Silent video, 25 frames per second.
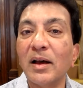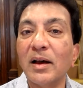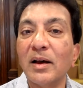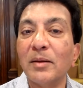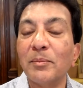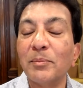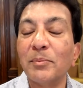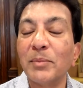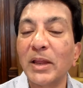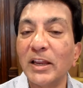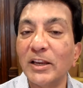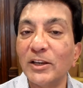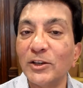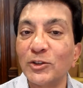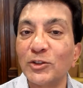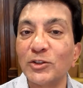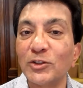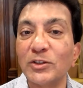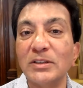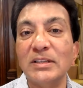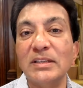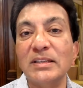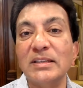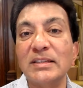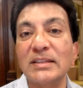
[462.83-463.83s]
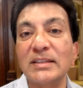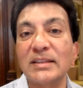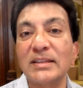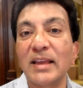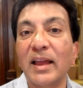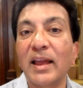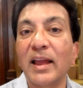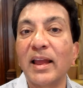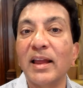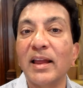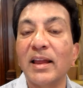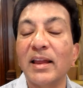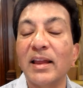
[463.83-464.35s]
patients
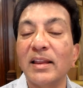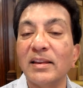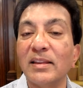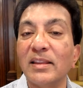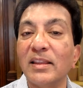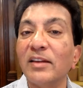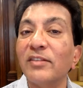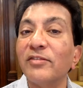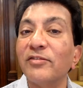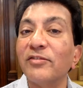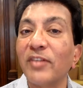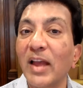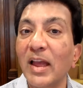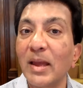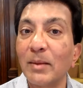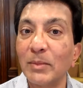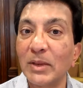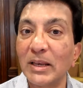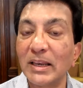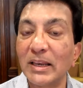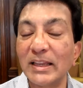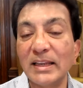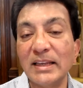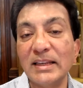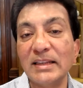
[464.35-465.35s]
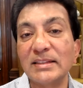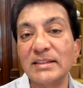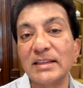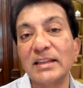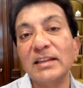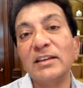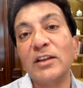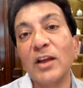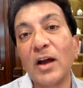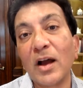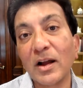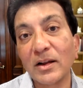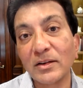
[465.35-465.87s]
and their families and
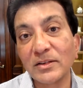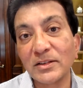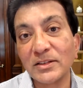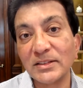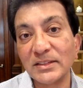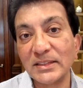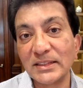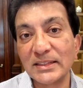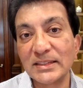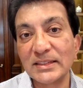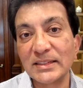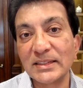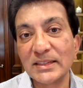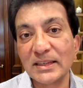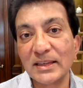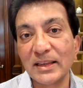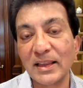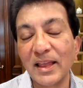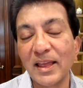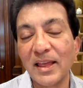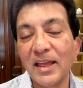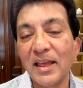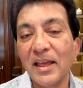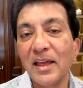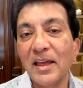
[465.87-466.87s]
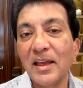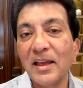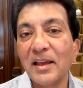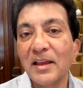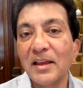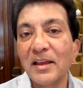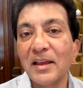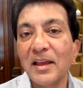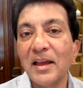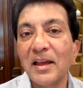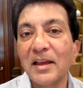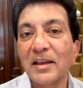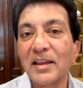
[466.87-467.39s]
doctors
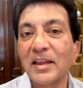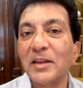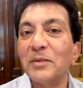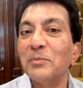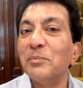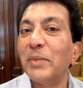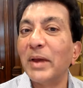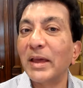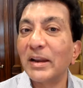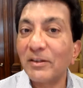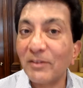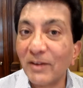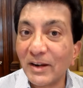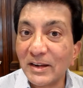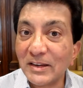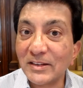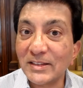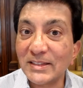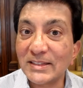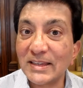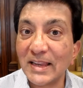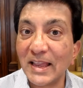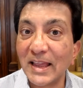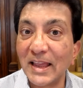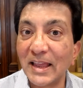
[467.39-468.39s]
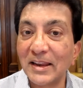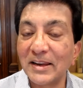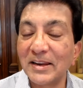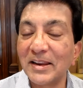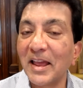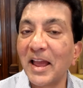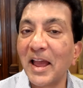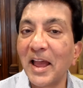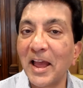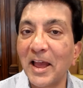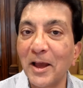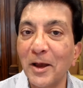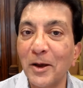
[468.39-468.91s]
can better understand
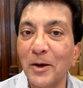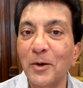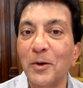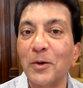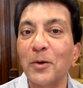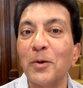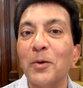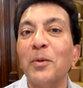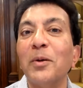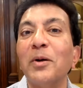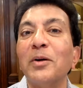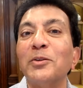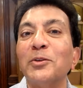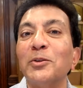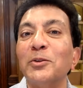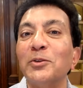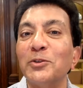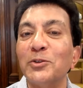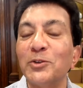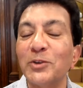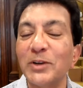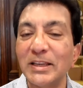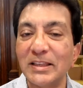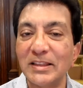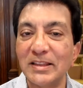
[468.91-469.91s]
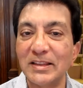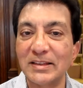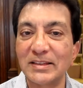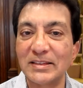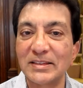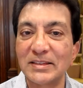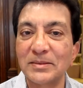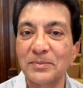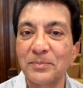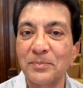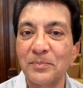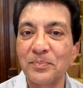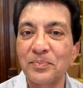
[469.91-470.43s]
how to treat
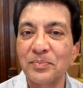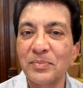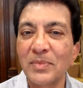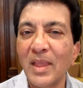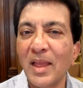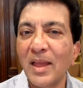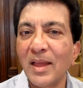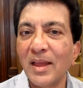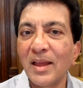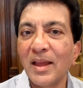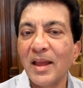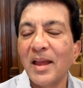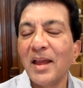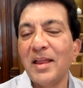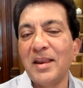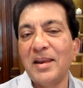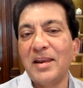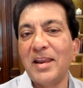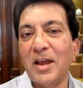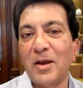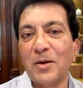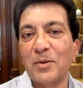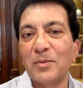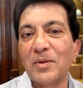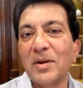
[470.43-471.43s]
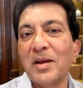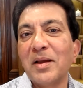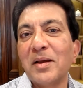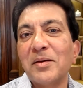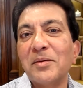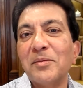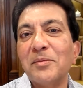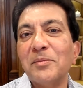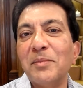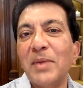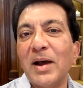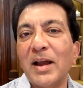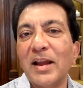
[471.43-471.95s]
this. Now,
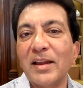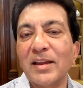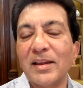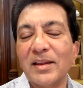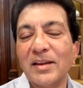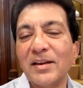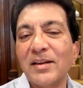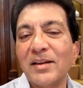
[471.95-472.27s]
my